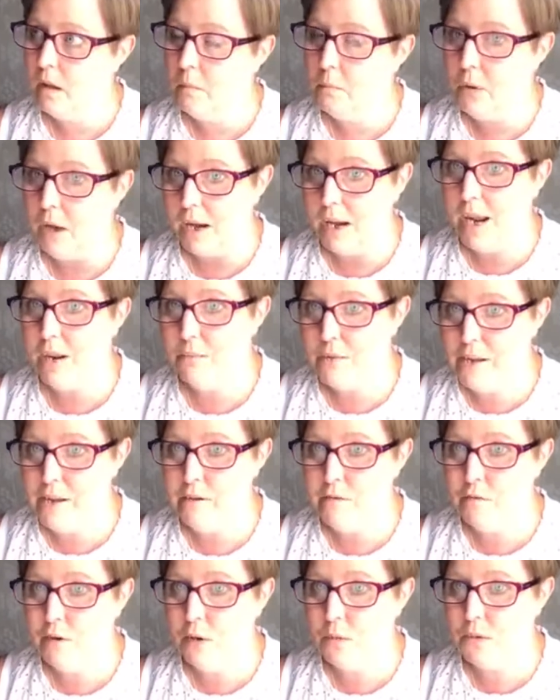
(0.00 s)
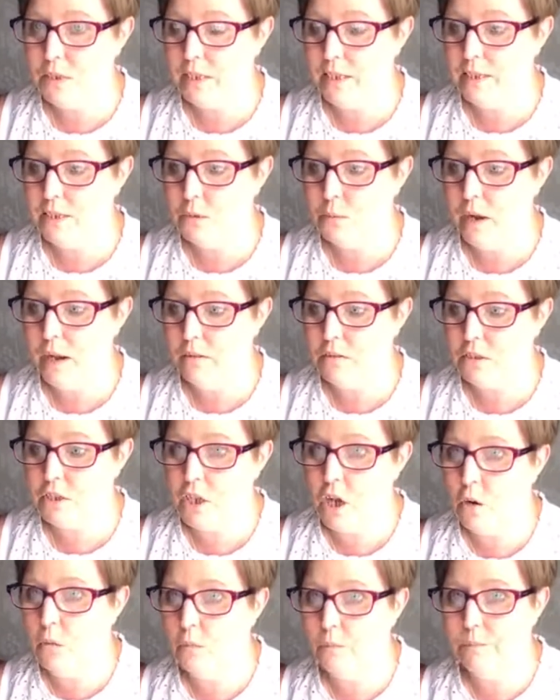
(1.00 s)
But I like my earphones in as well.
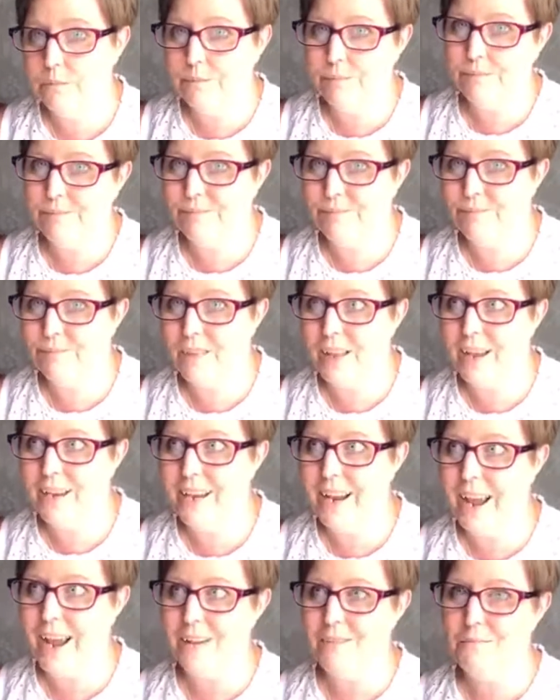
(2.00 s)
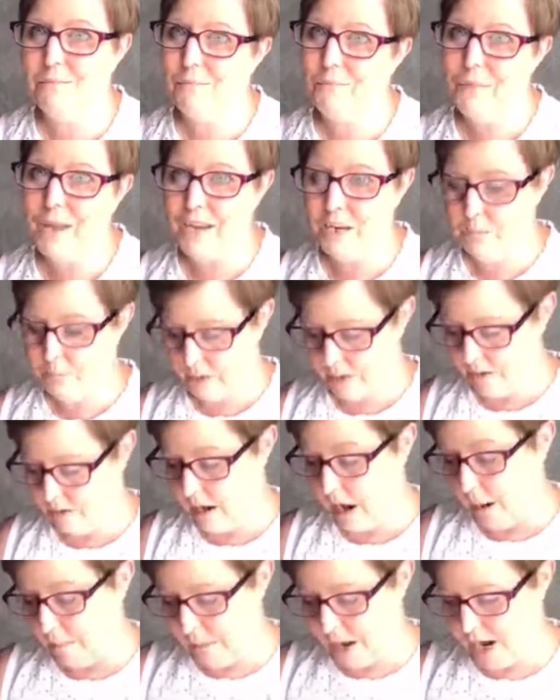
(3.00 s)
So yeah, maybe
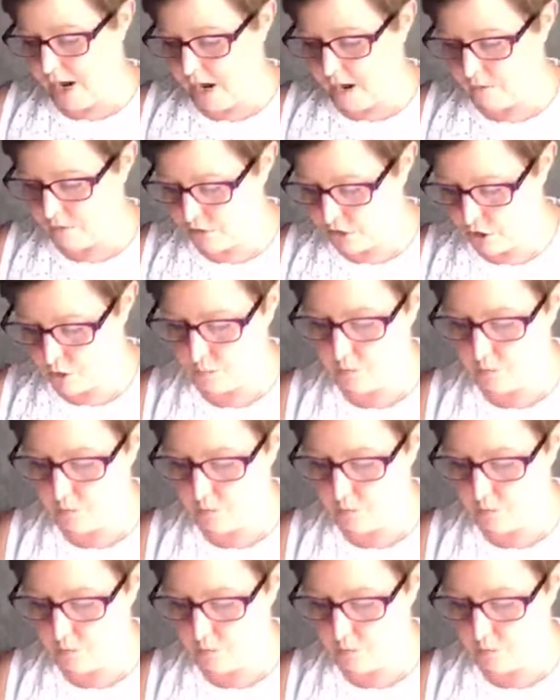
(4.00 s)
I might have to.